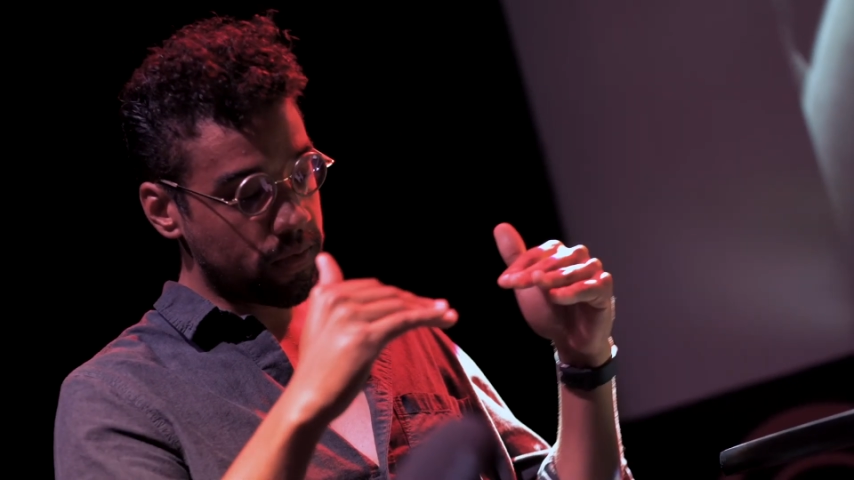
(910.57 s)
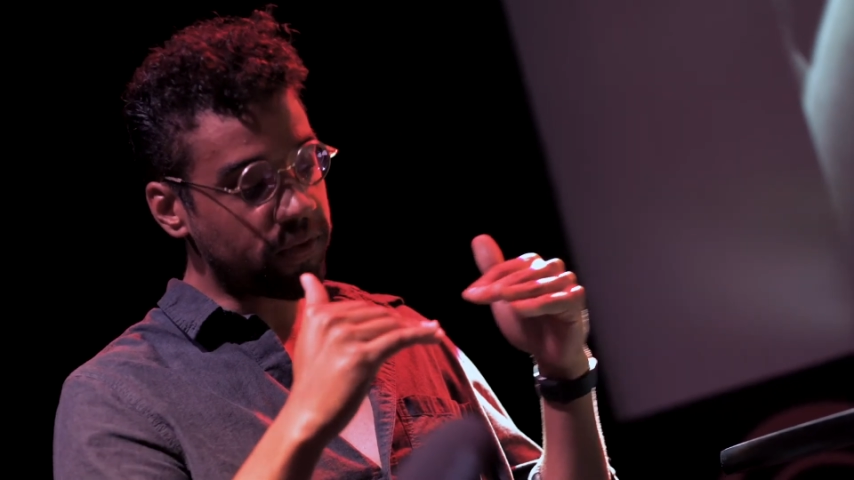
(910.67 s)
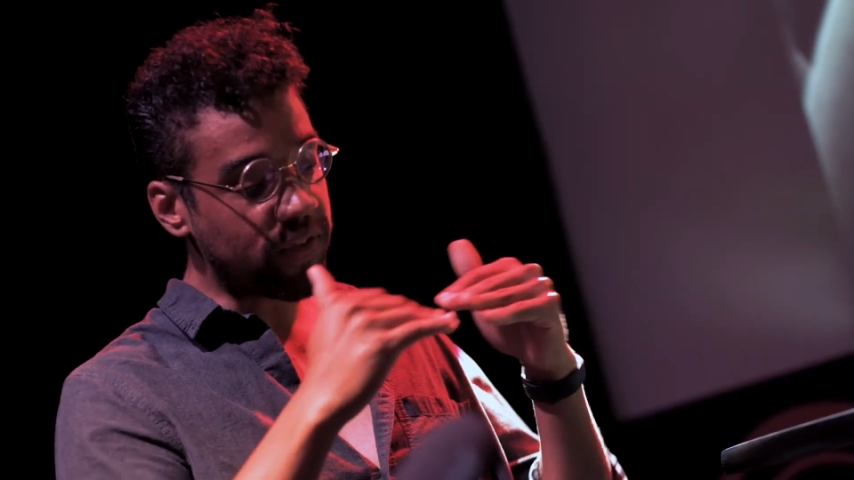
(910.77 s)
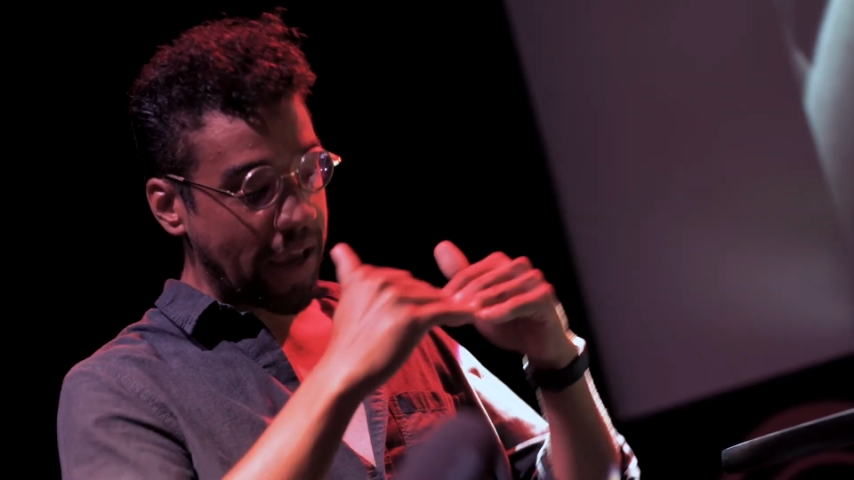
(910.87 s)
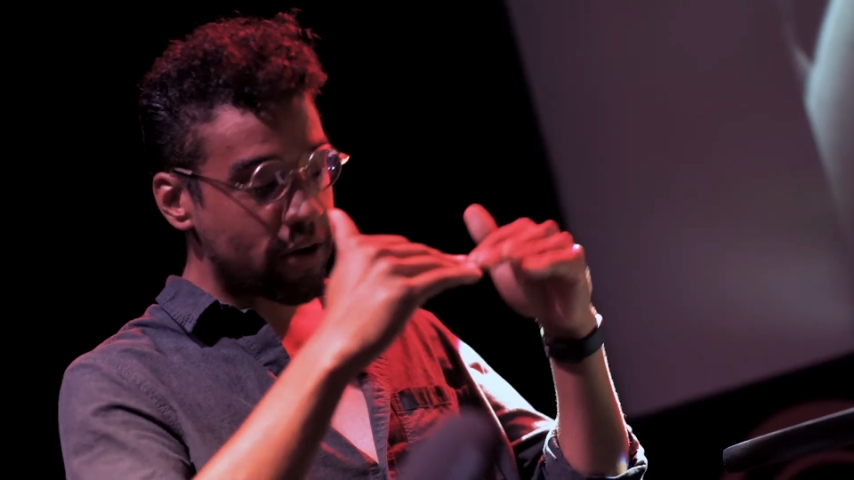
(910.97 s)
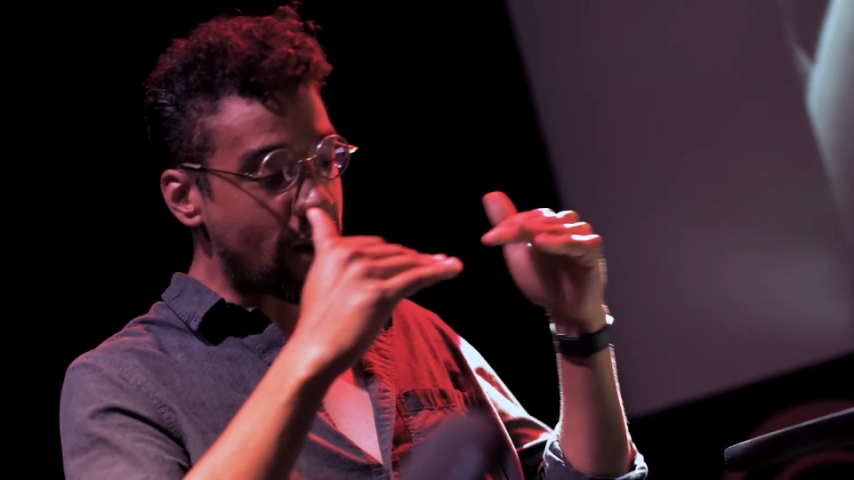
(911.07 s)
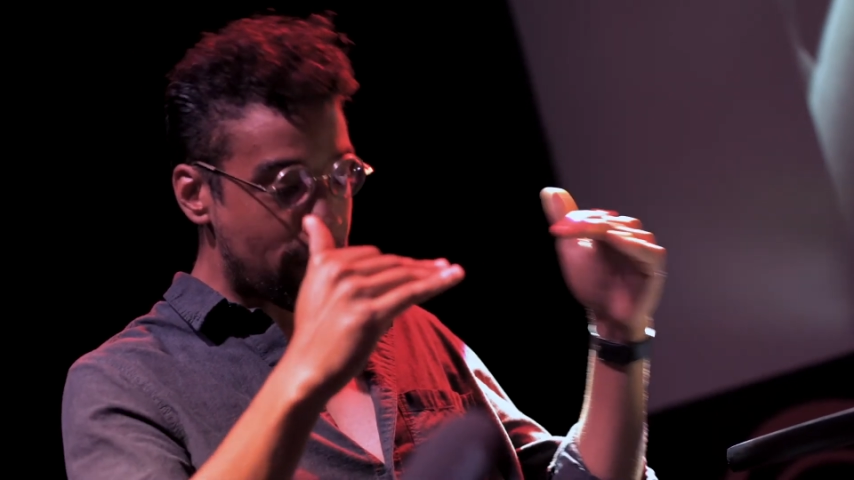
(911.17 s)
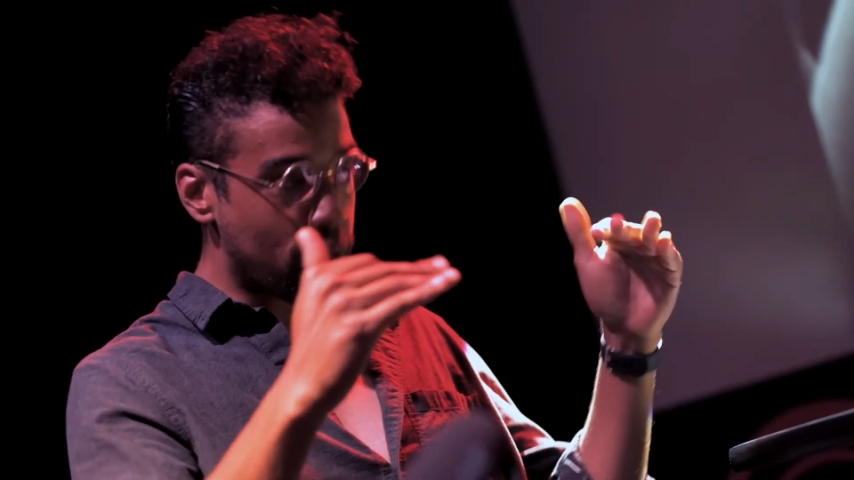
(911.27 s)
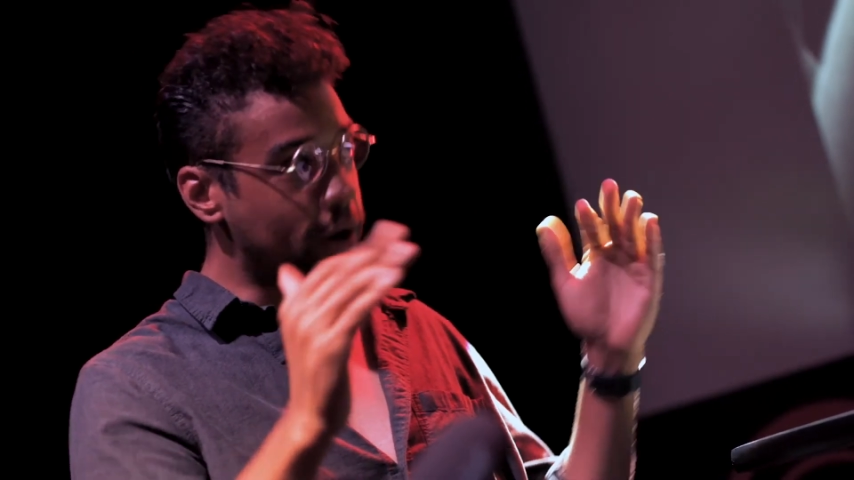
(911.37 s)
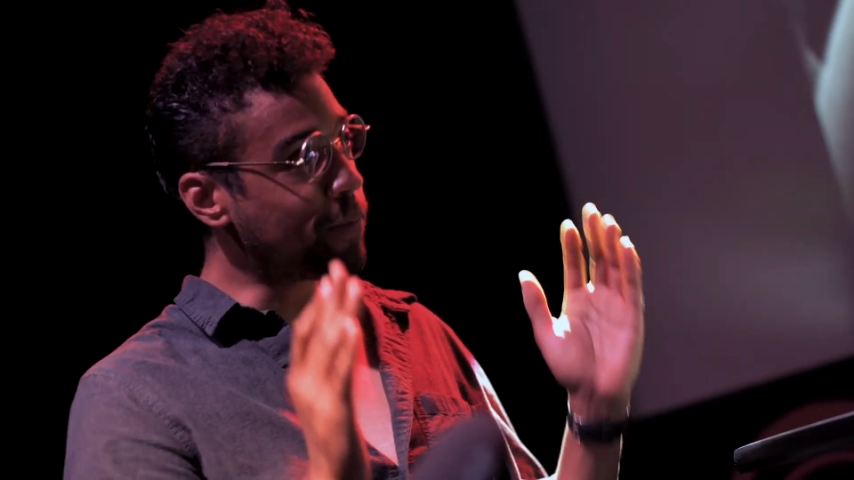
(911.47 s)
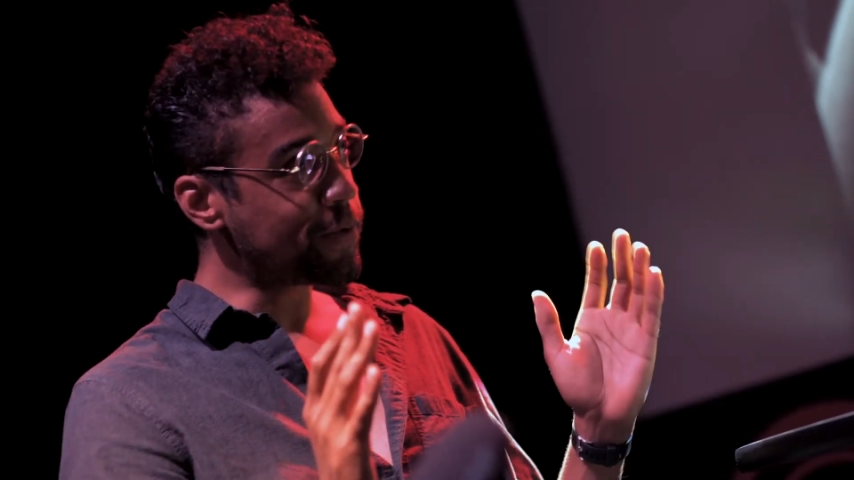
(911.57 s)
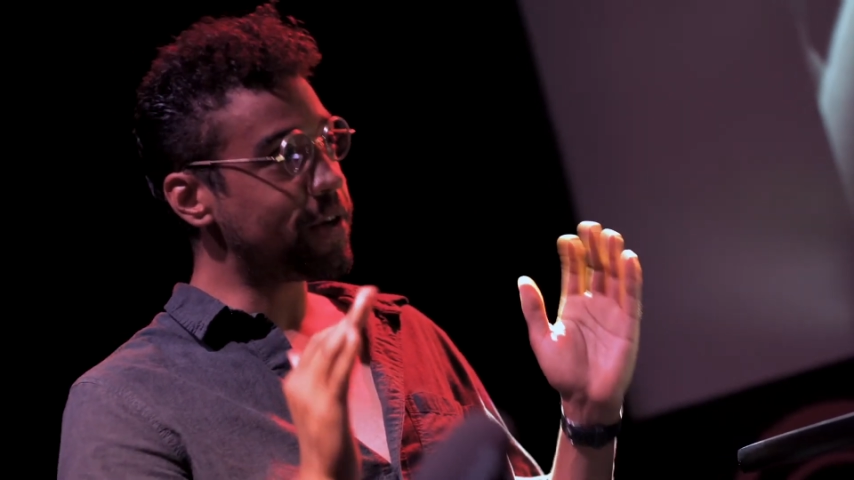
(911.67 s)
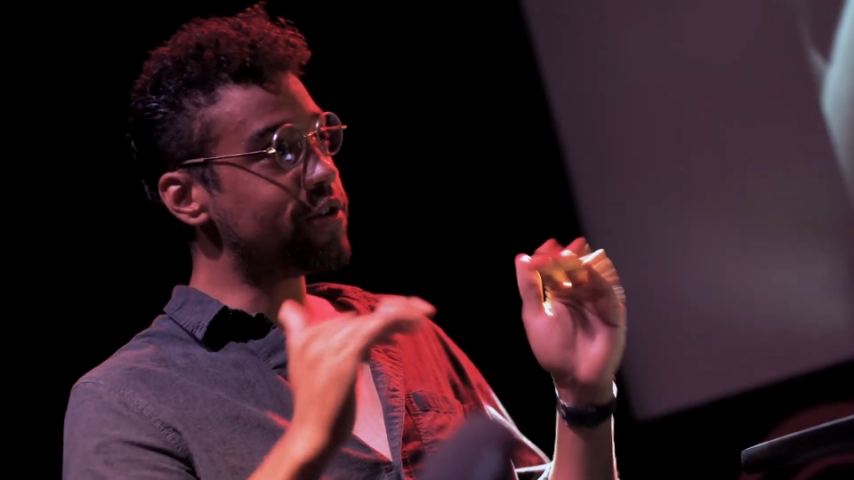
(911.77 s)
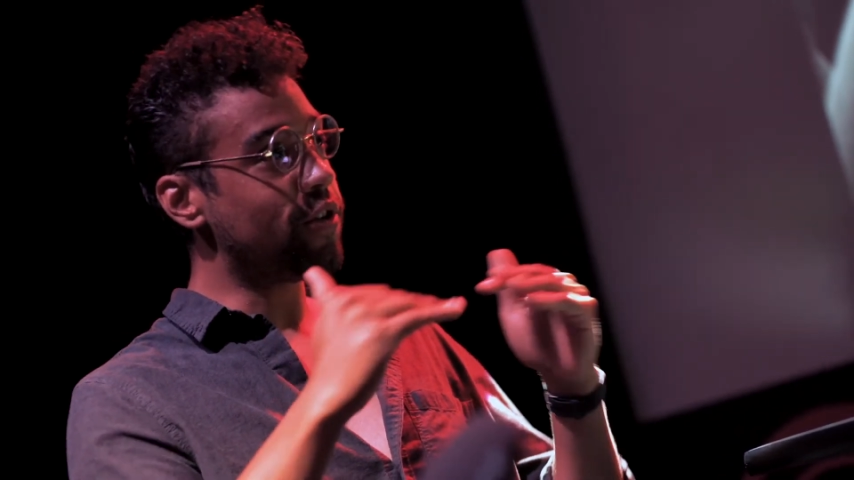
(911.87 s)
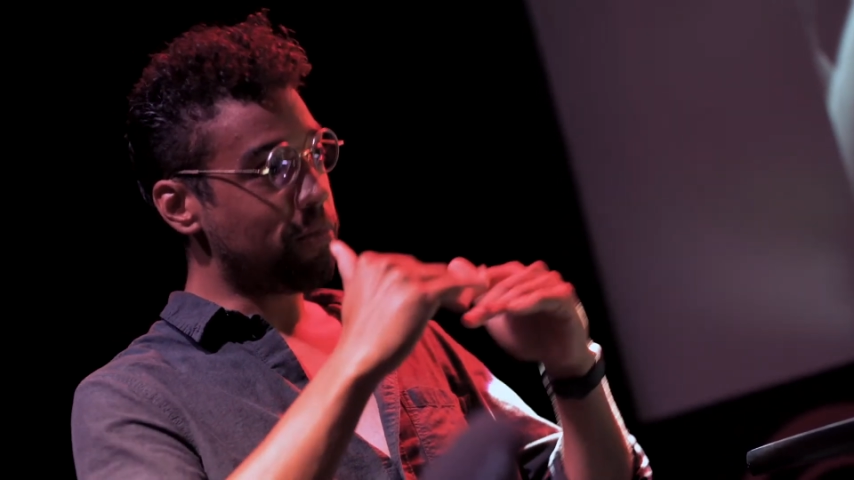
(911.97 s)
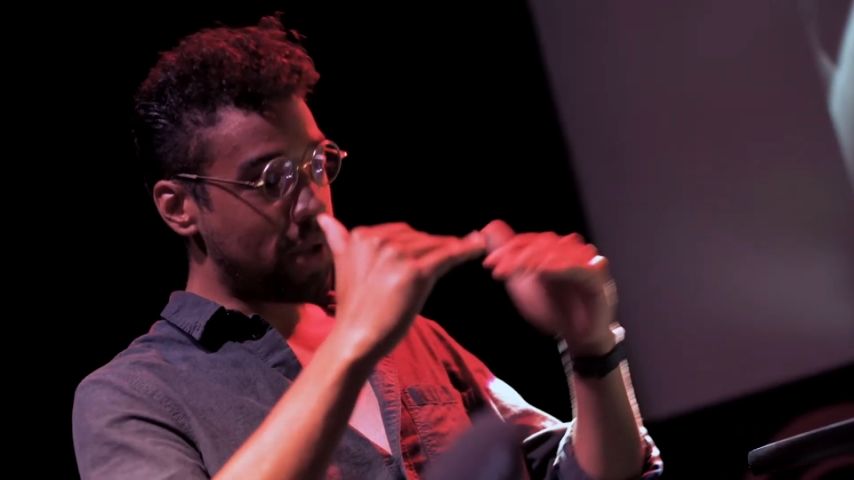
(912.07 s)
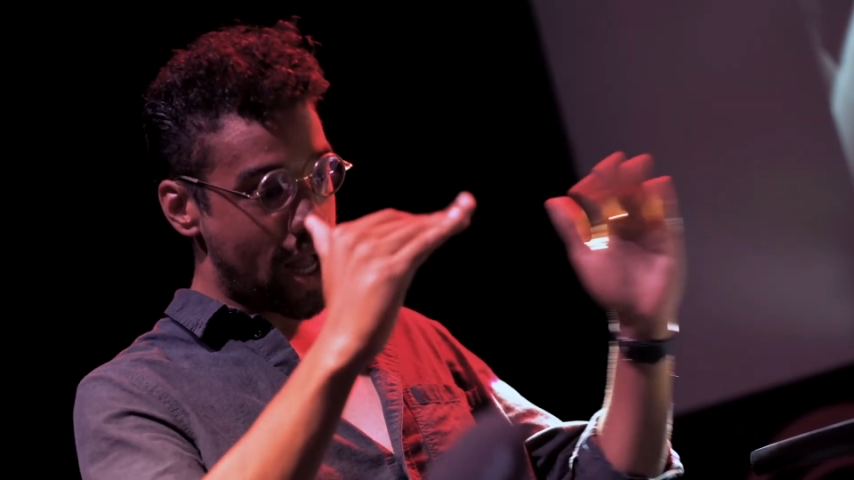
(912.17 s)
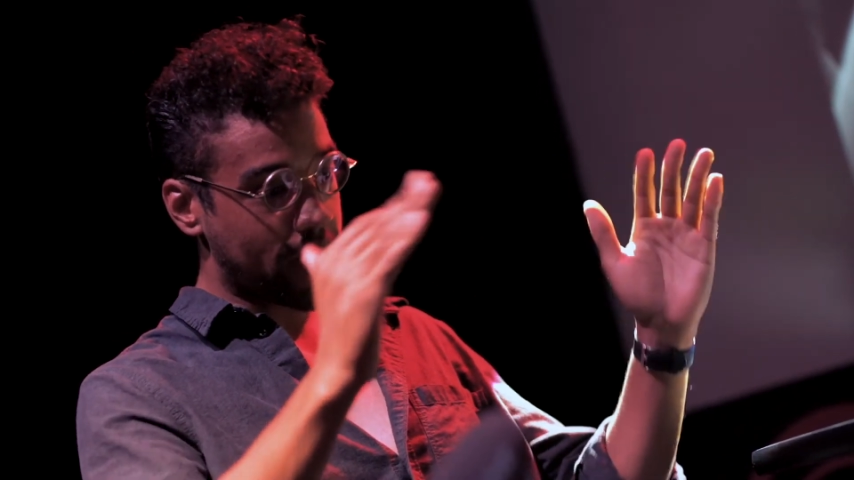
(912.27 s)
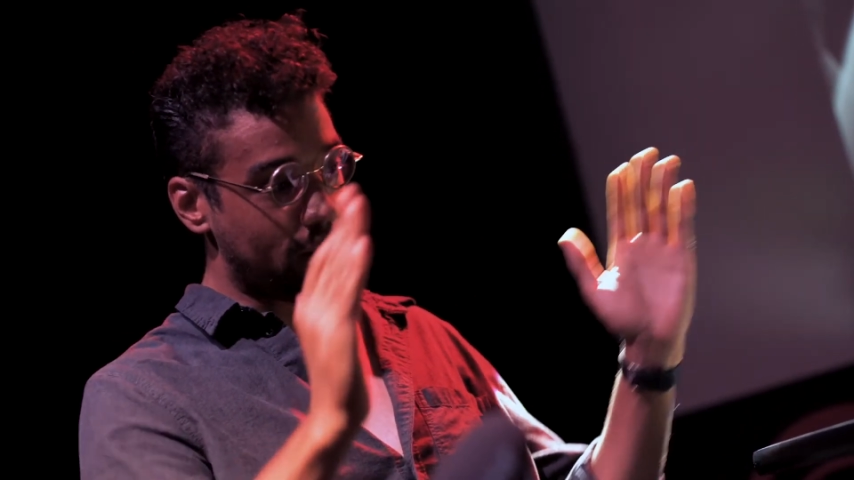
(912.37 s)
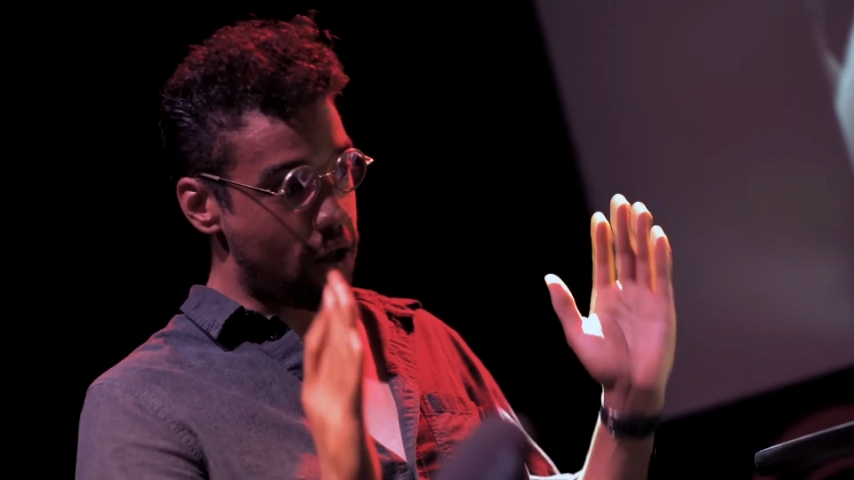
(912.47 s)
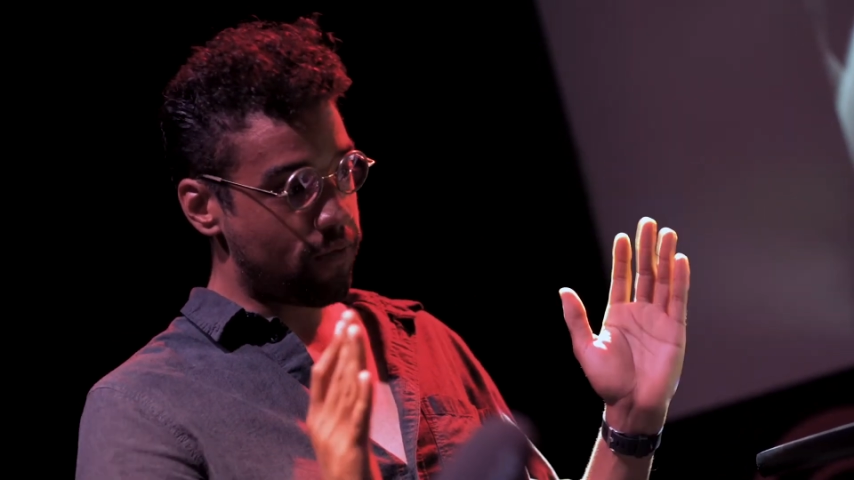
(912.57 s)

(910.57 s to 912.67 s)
the standard operating procedure of blocking all